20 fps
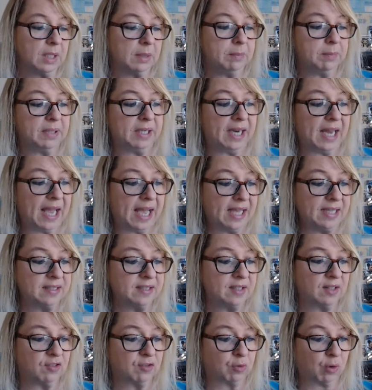But as
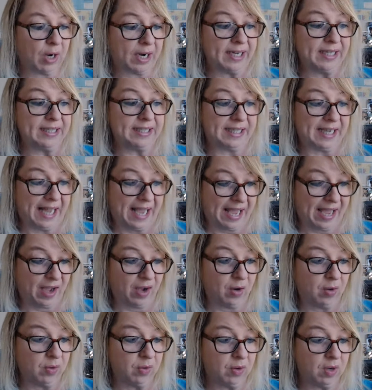of right
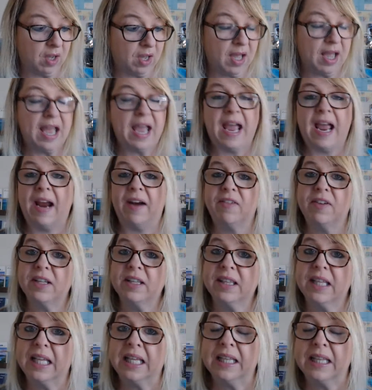now,
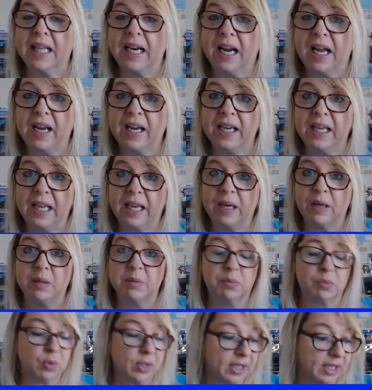everything that I
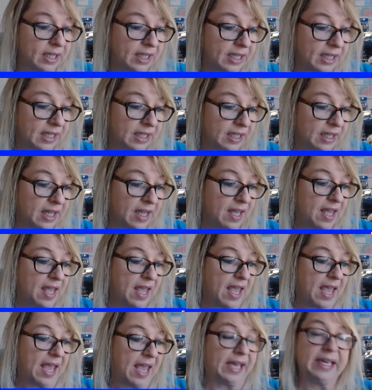am reading
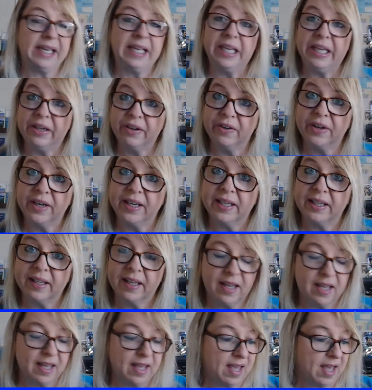and hearing